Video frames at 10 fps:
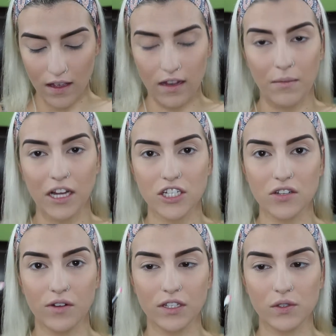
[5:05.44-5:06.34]
and I'm actually
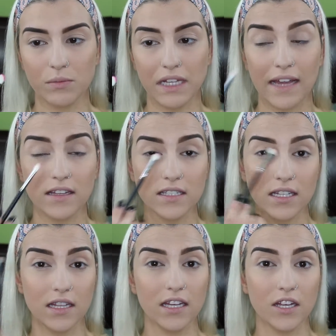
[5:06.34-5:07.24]
going to apply this to
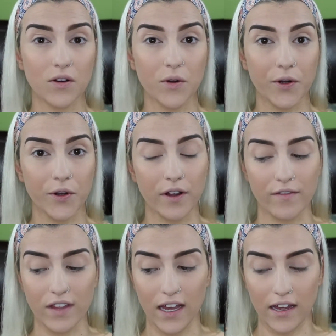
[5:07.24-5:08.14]
the inner corner of
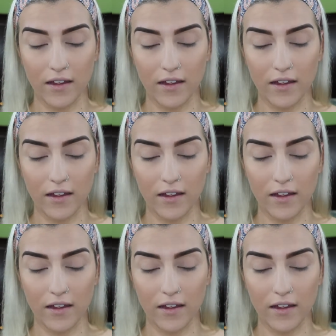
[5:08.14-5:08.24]
the eye.